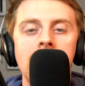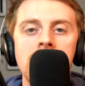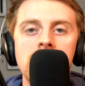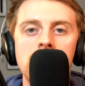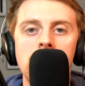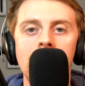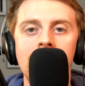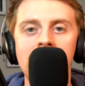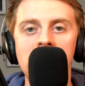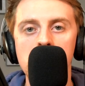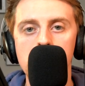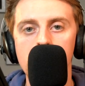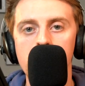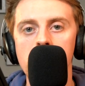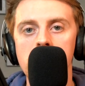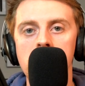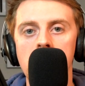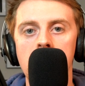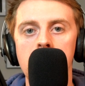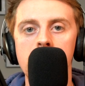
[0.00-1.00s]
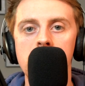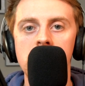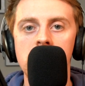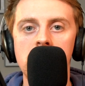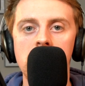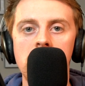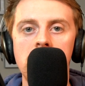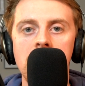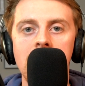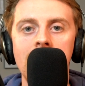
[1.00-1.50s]
So at this point, I'm just
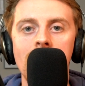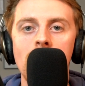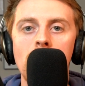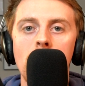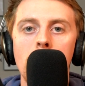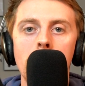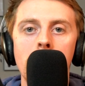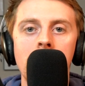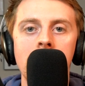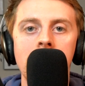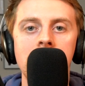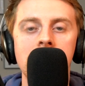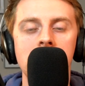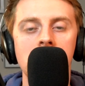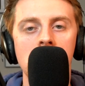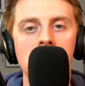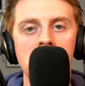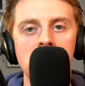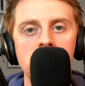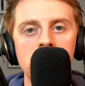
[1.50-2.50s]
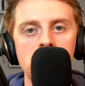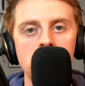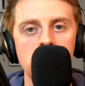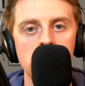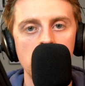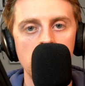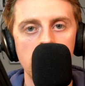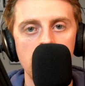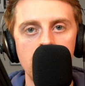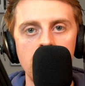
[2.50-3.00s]
going to give you my conclusions
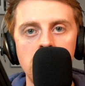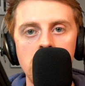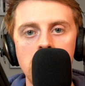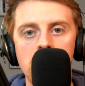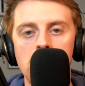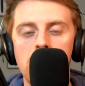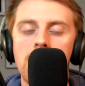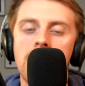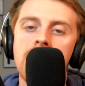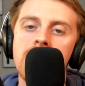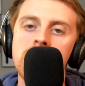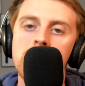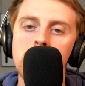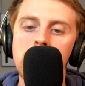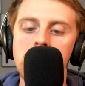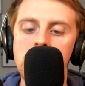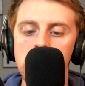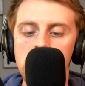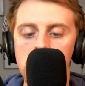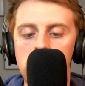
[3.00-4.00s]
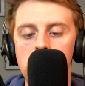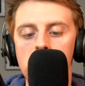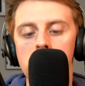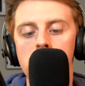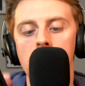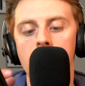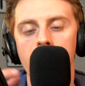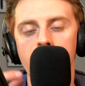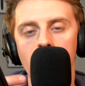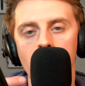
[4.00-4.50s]
on the video. I've switched to
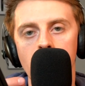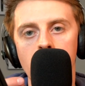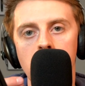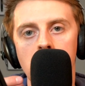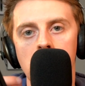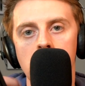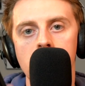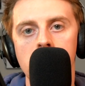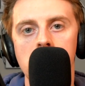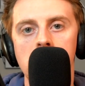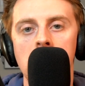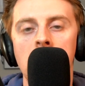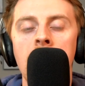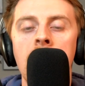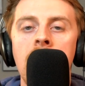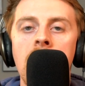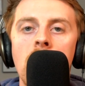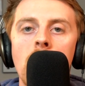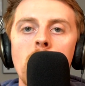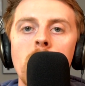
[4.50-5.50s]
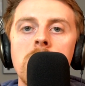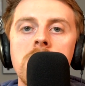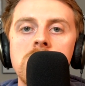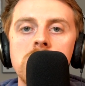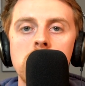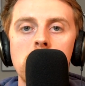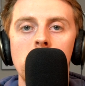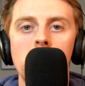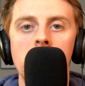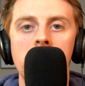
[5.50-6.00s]
the foam cover,
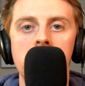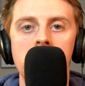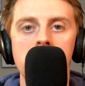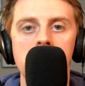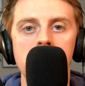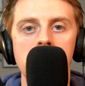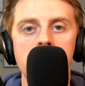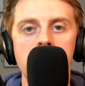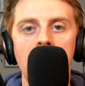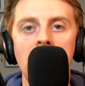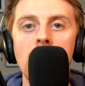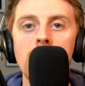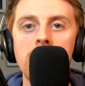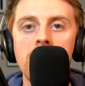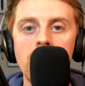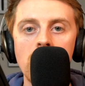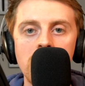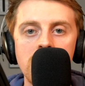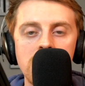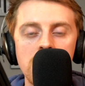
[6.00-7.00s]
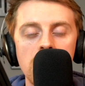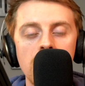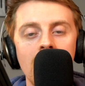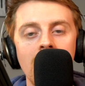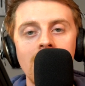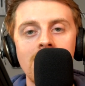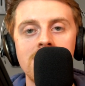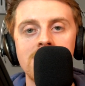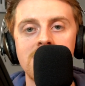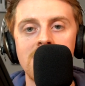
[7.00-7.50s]
which will help give you an idea of
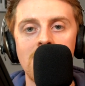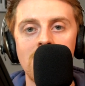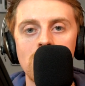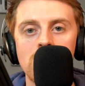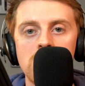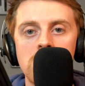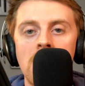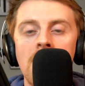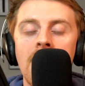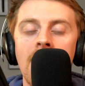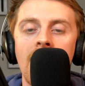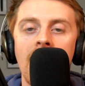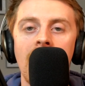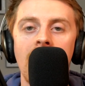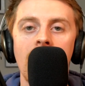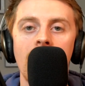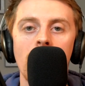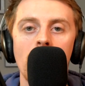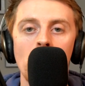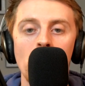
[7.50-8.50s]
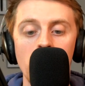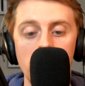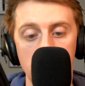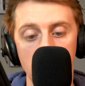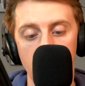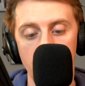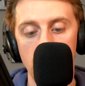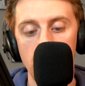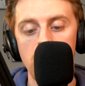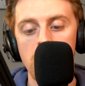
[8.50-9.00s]
how it sounds with
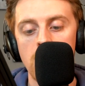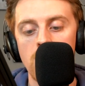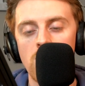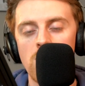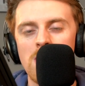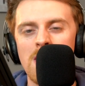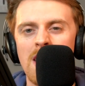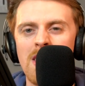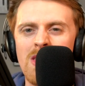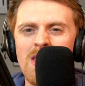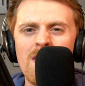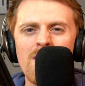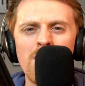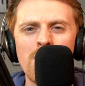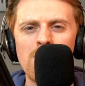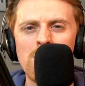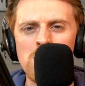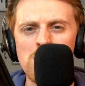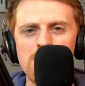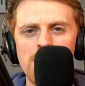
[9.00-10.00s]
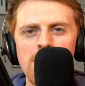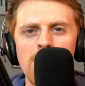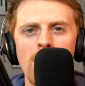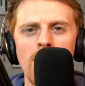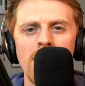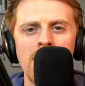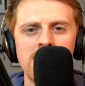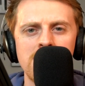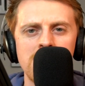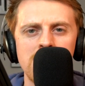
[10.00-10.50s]
the foam cover on. I think for most people,
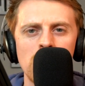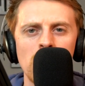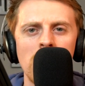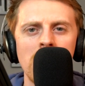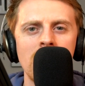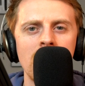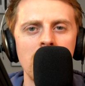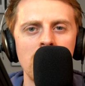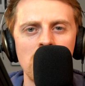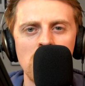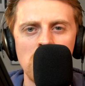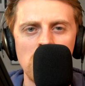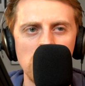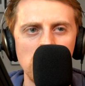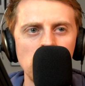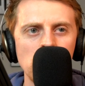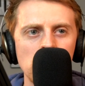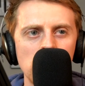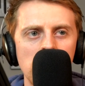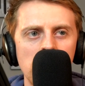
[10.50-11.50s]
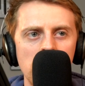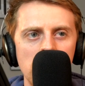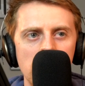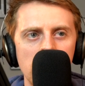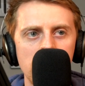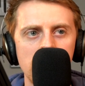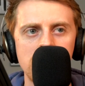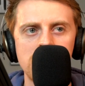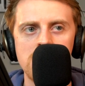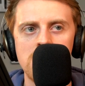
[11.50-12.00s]
that's the way they're going to use it.
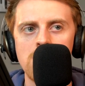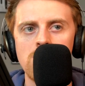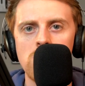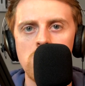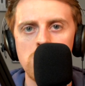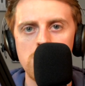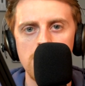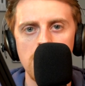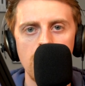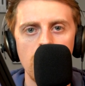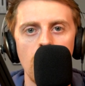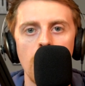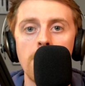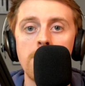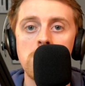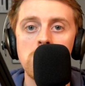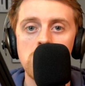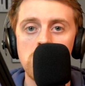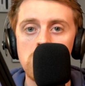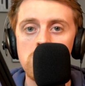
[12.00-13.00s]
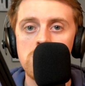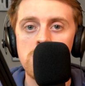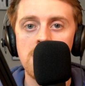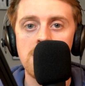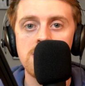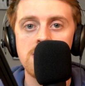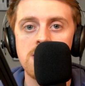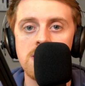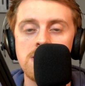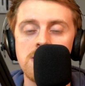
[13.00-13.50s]
I can see most people in most use
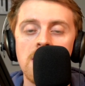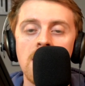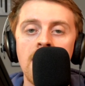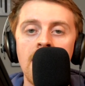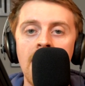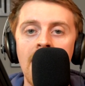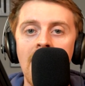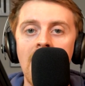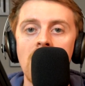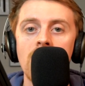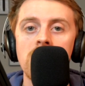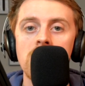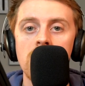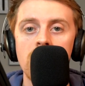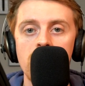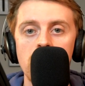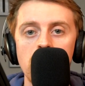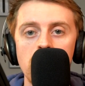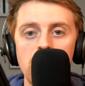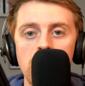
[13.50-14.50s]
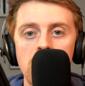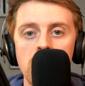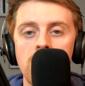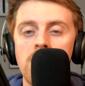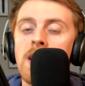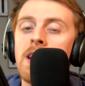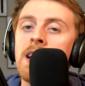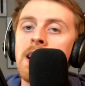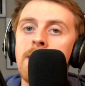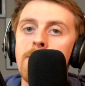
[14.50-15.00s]
cases having the foam
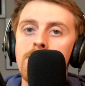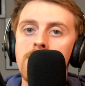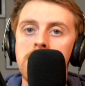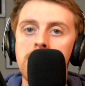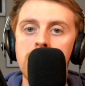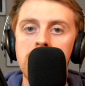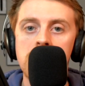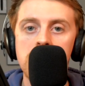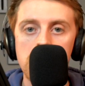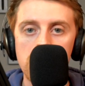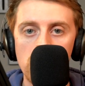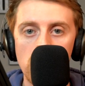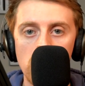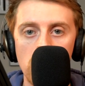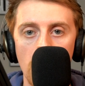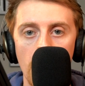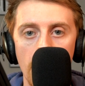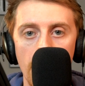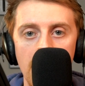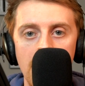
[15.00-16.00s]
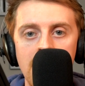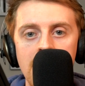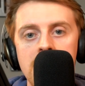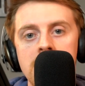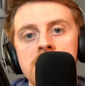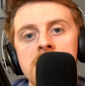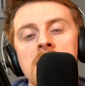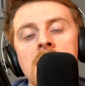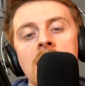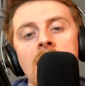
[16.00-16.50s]
cover. It makes it more
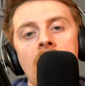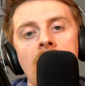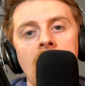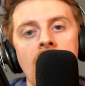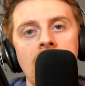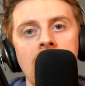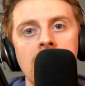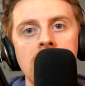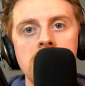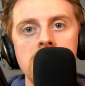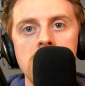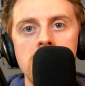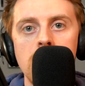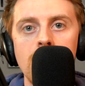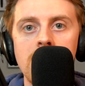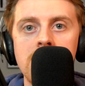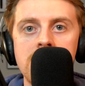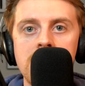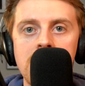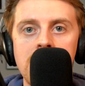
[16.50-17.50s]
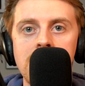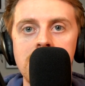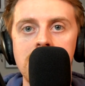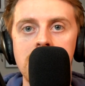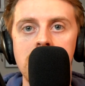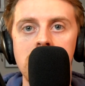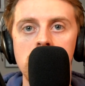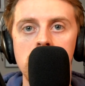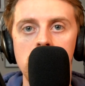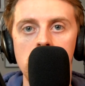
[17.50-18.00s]
compact and it makes it
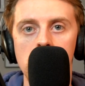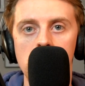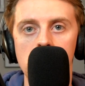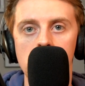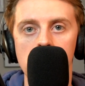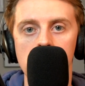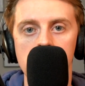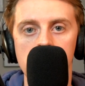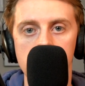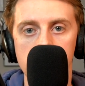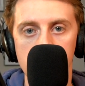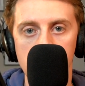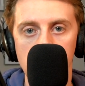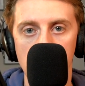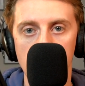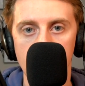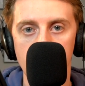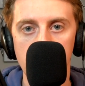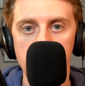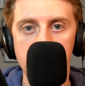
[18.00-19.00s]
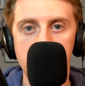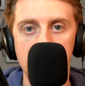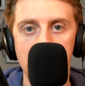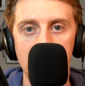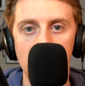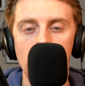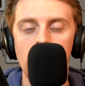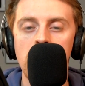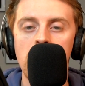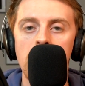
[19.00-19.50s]
easy to bring
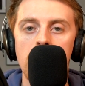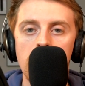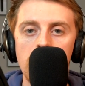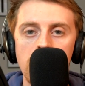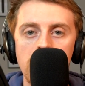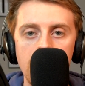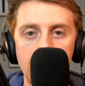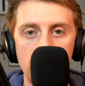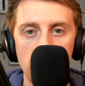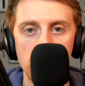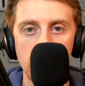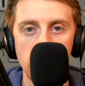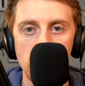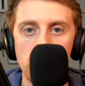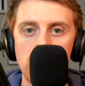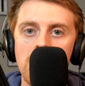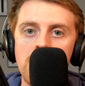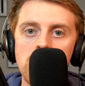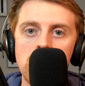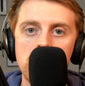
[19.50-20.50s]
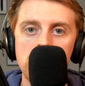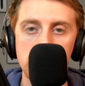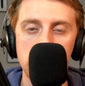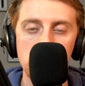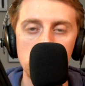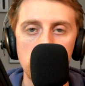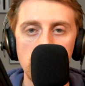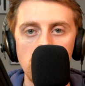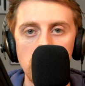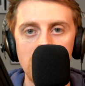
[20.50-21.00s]
down, put in front of you, and you can
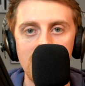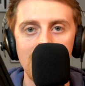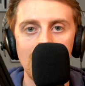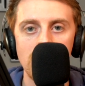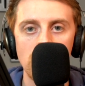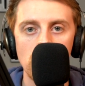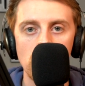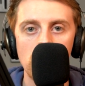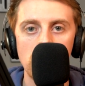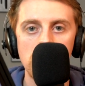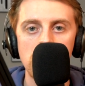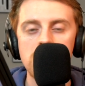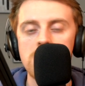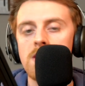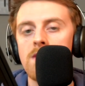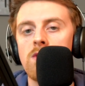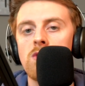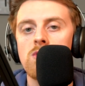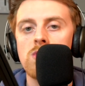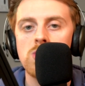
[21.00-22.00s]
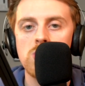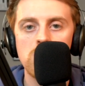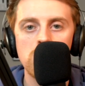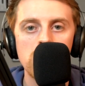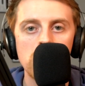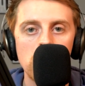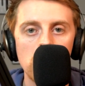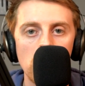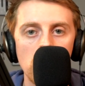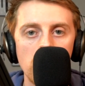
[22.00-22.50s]
still communicate with your audience. If you're on a
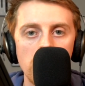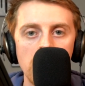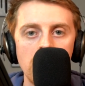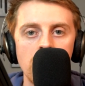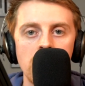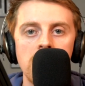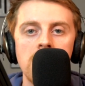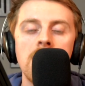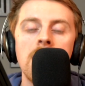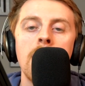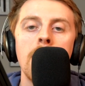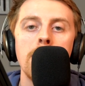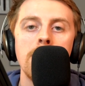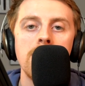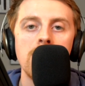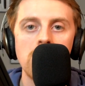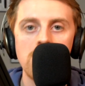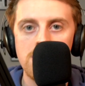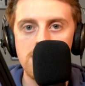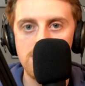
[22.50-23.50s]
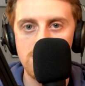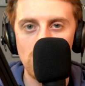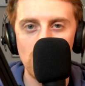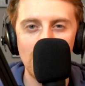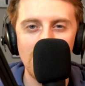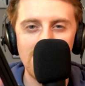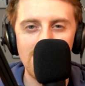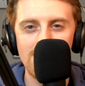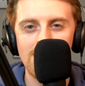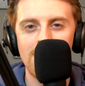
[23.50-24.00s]
Zoom call or whatever, people can still
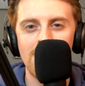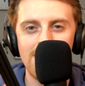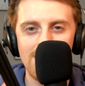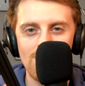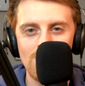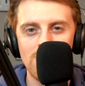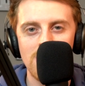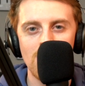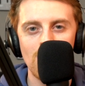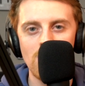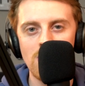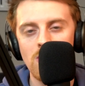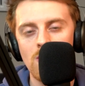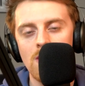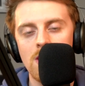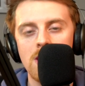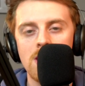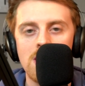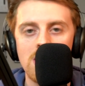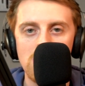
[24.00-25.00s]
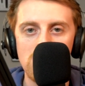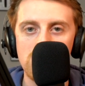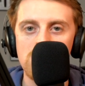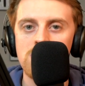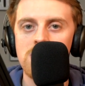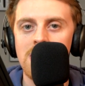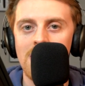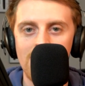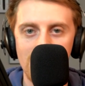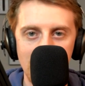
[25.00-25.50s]
make eye contact with you. I can look
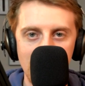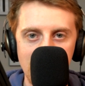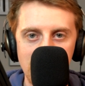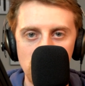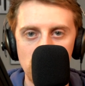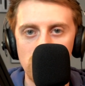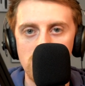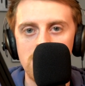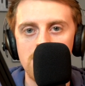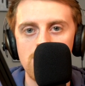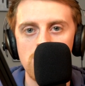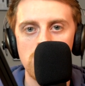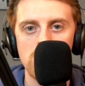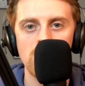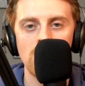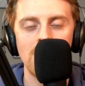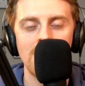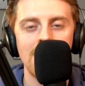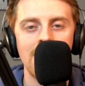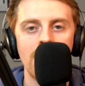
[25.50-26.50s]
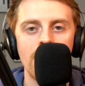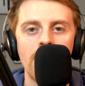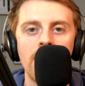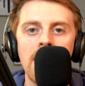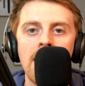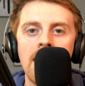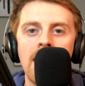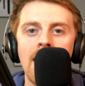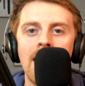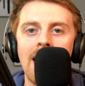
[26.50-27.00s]
down the lens like I'm doing right now,
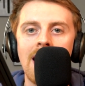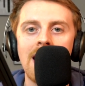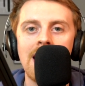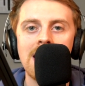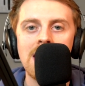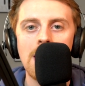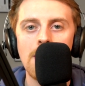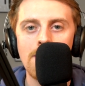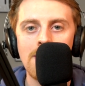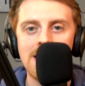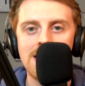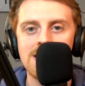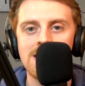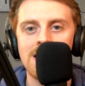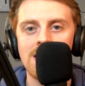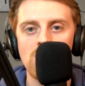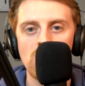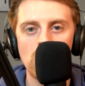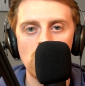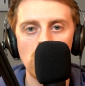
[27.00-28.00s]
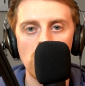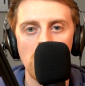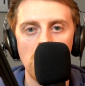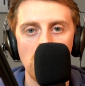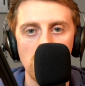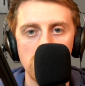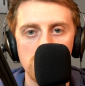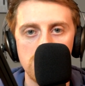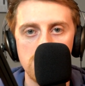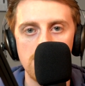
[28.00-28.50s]
and it makes that all a
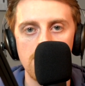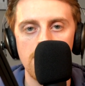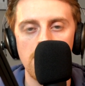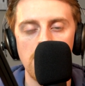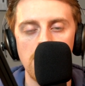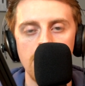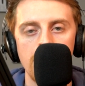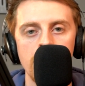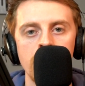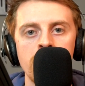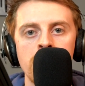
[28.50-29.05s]
lot simpler.